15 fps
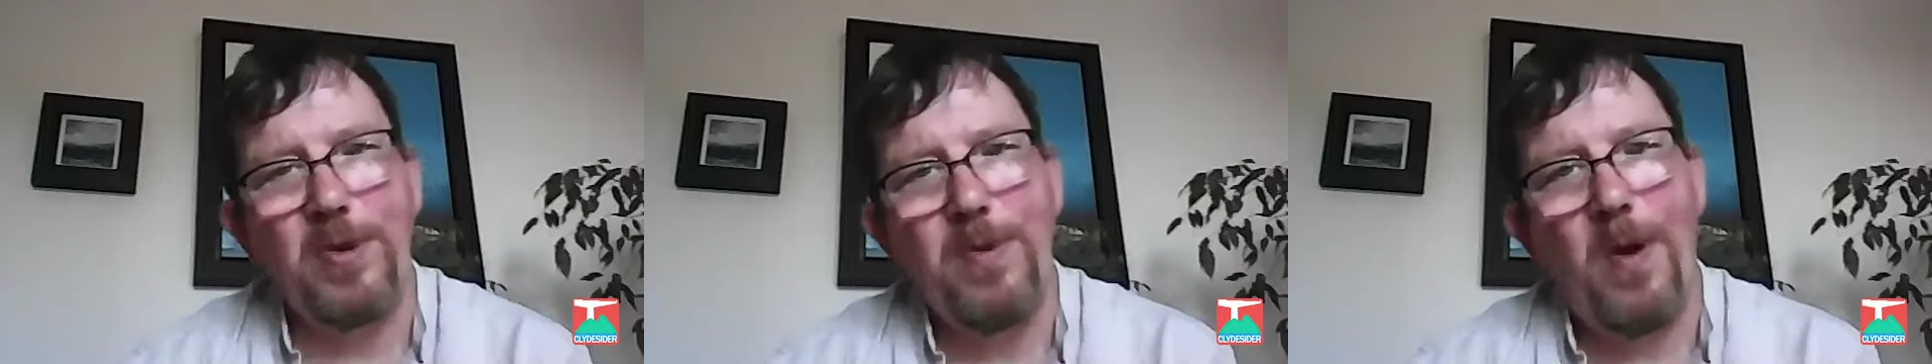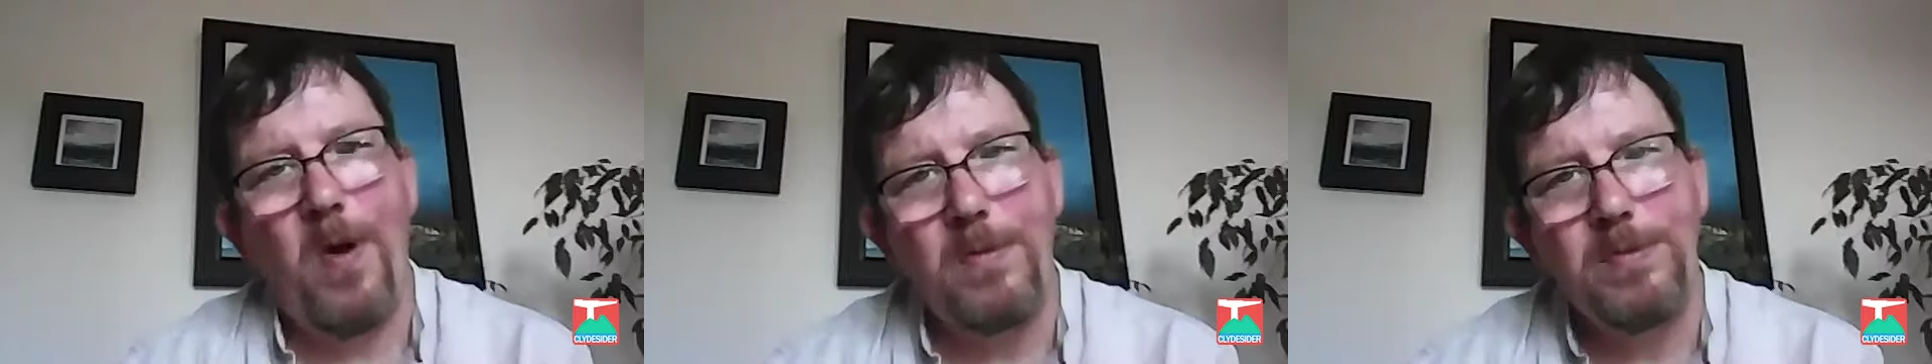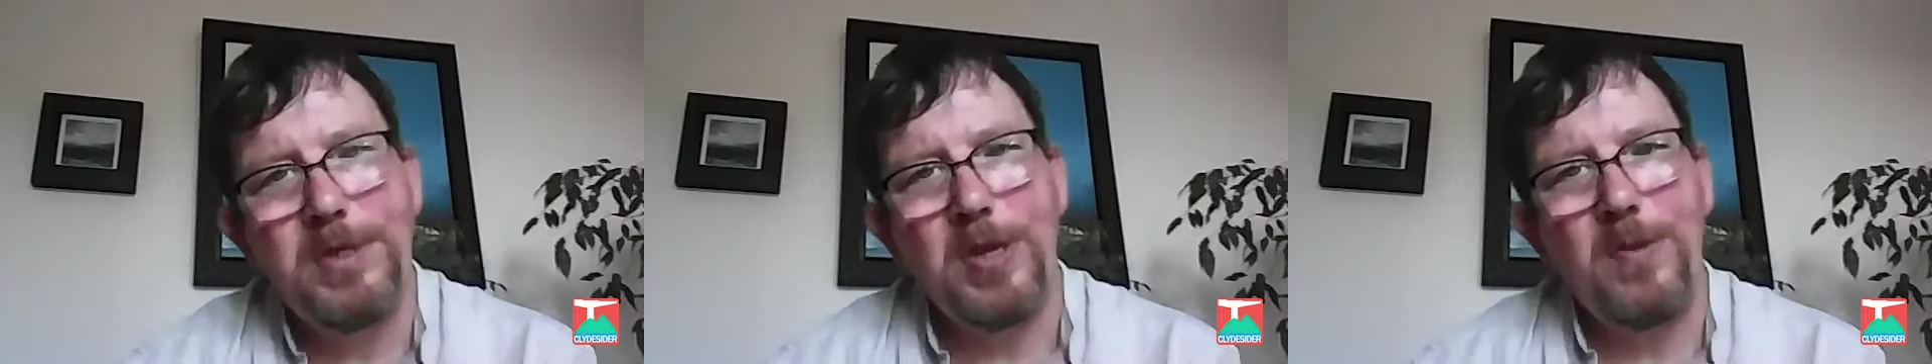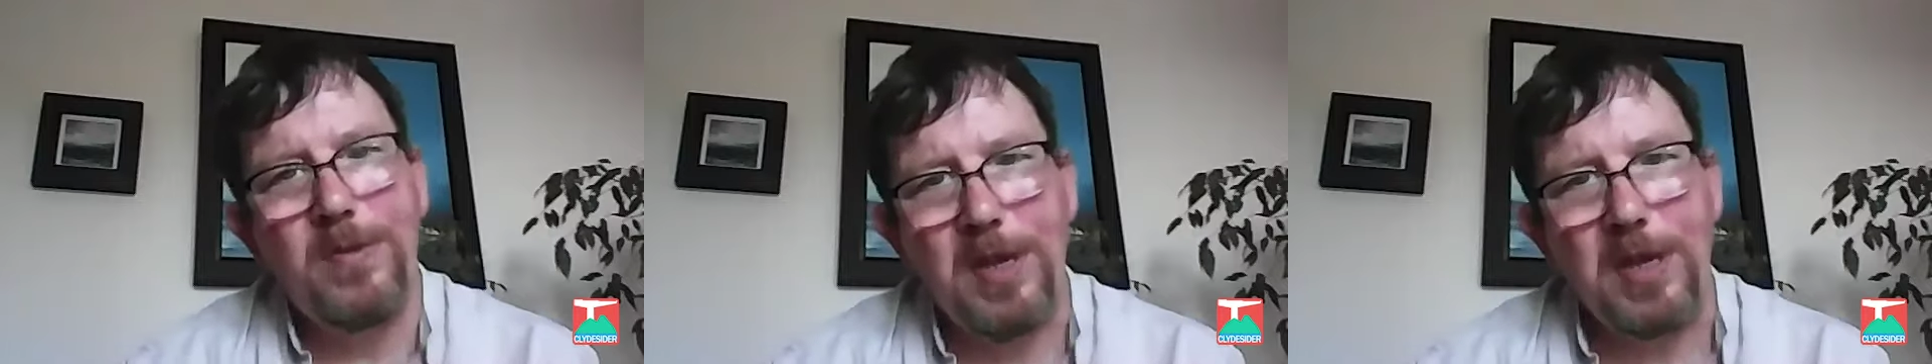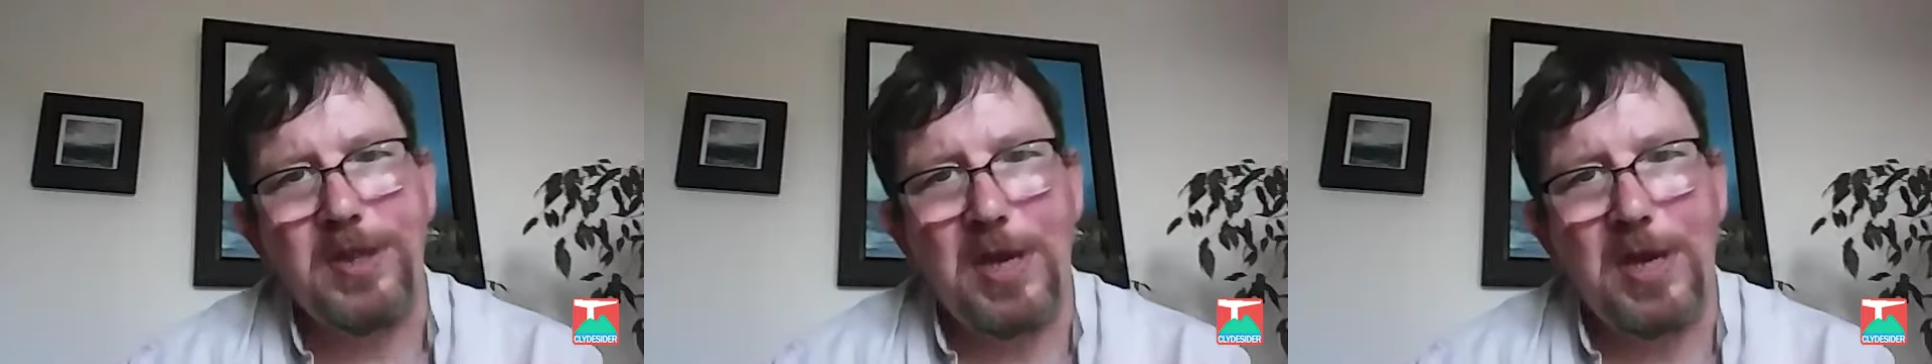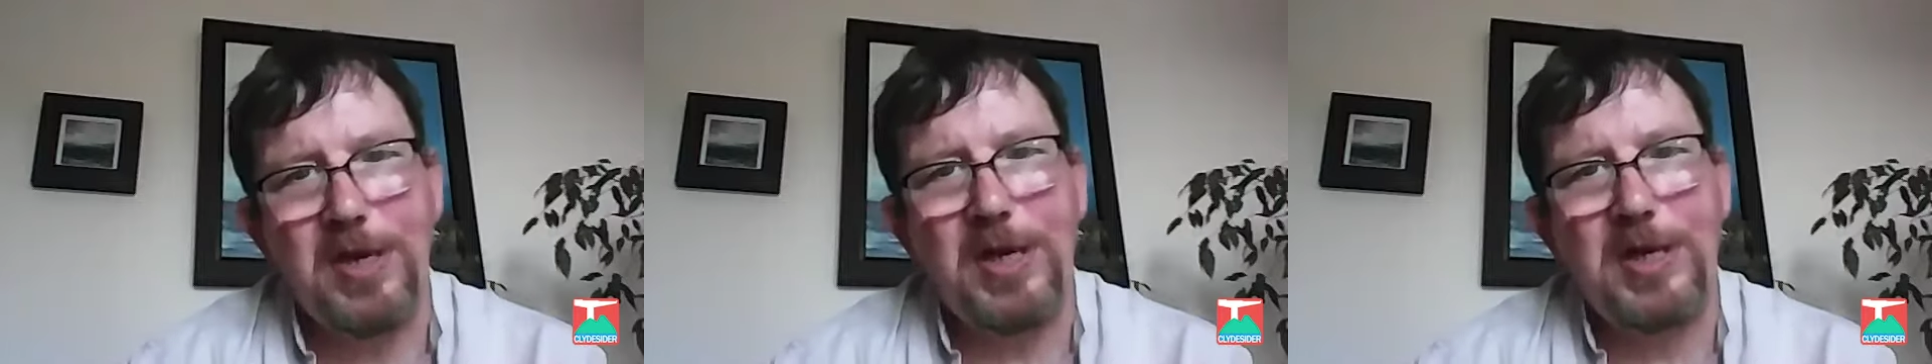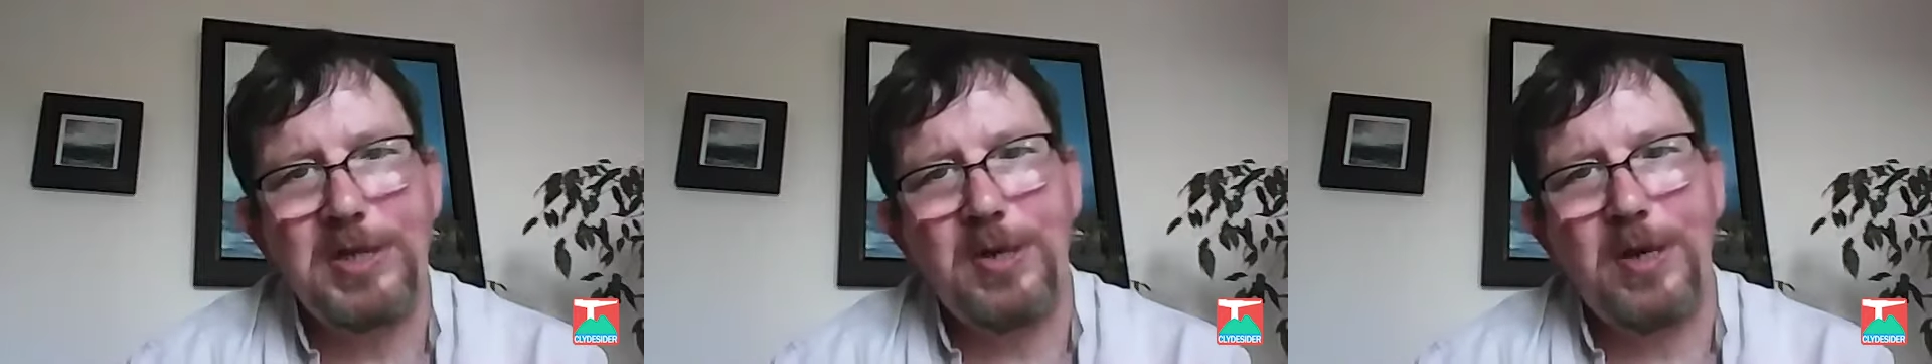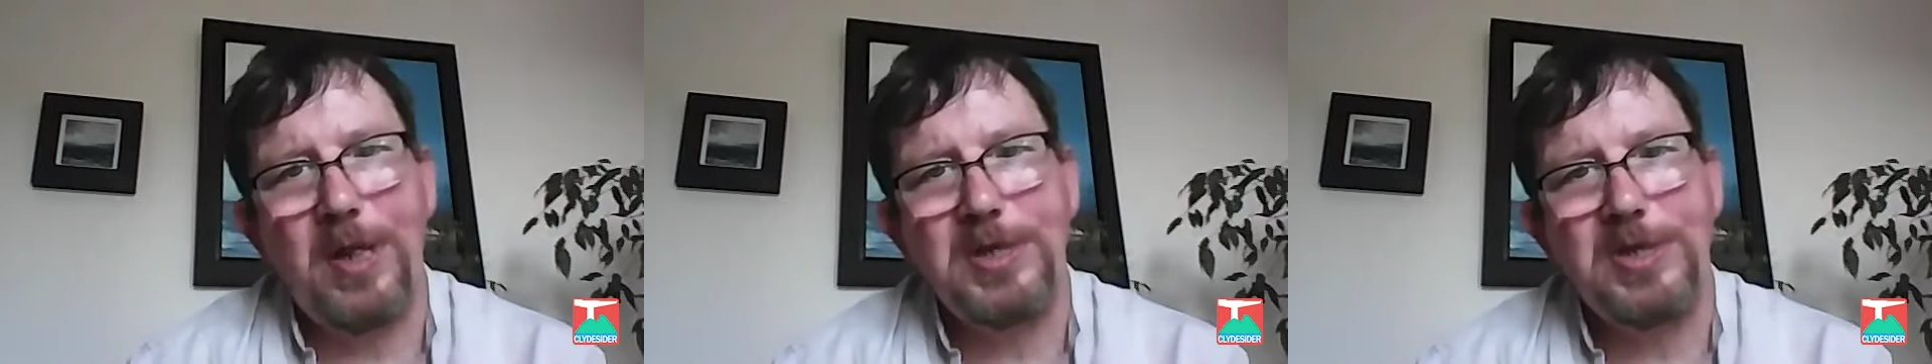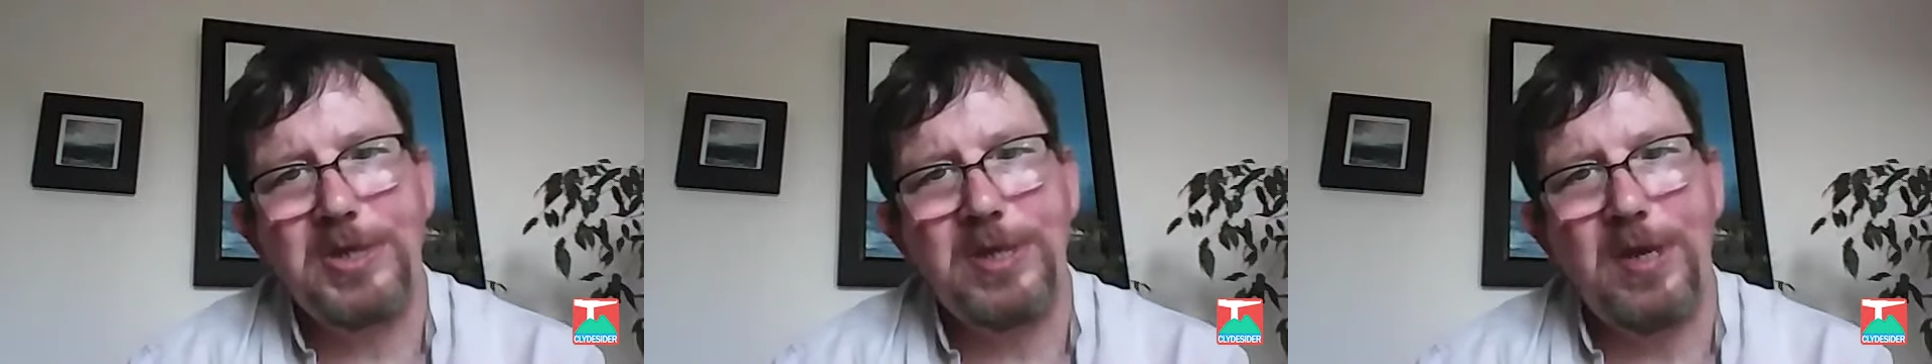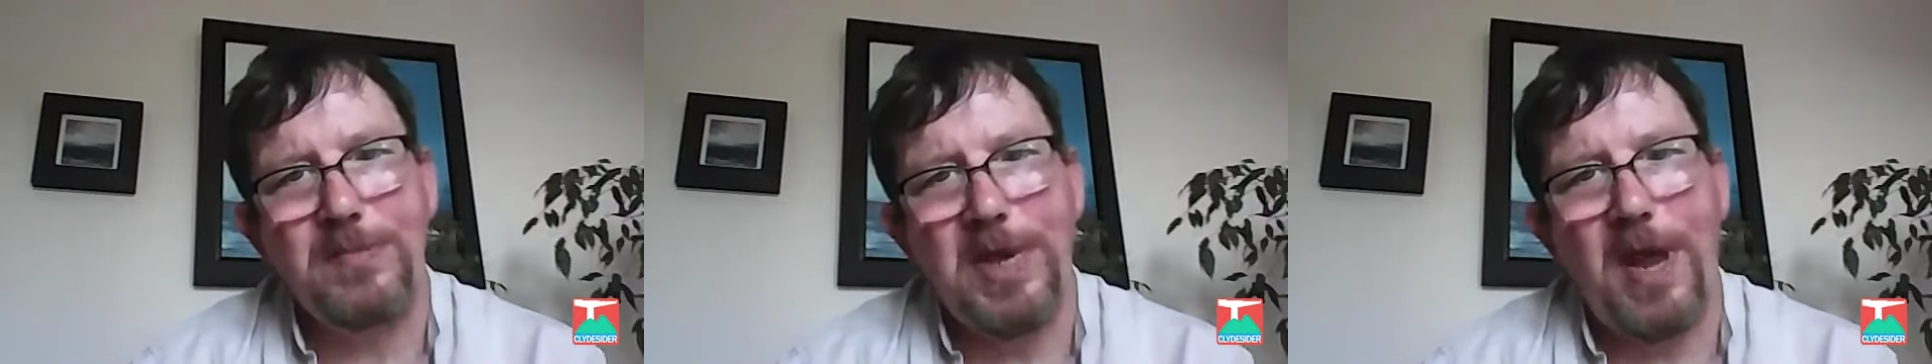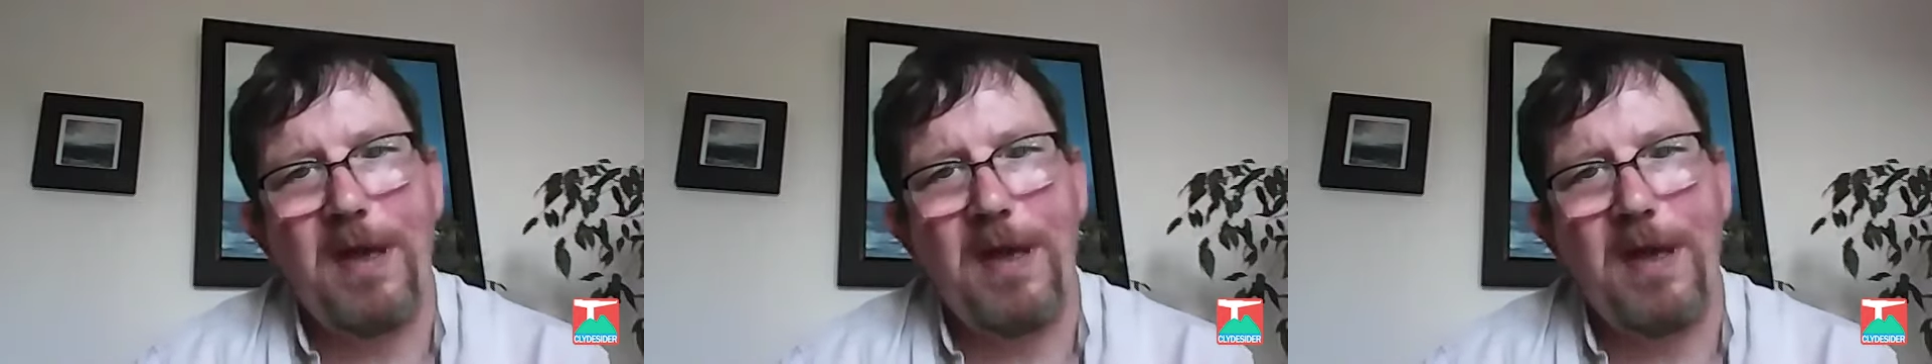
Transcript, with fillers: you hope to continue these relationships